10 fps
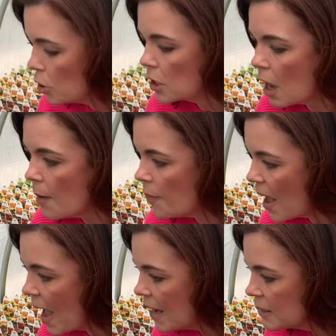
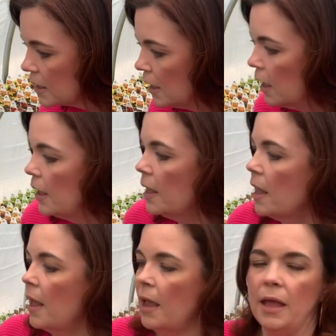compact
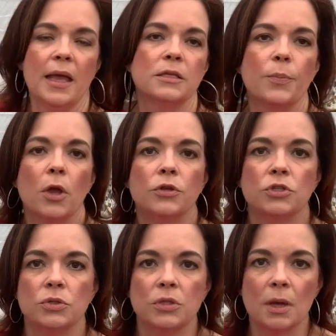as
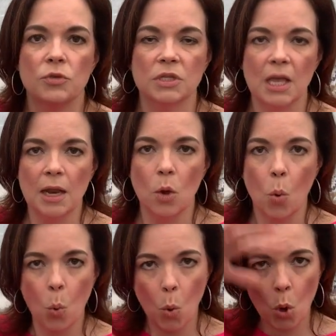opposed to some just kind of
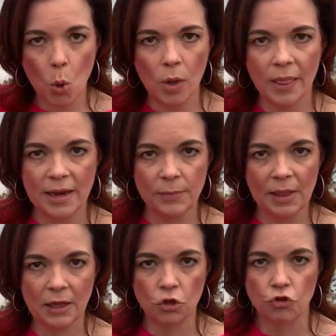whoo, like to be
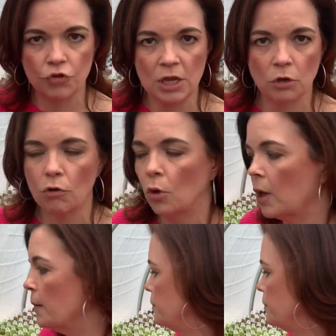like a tree and grow up.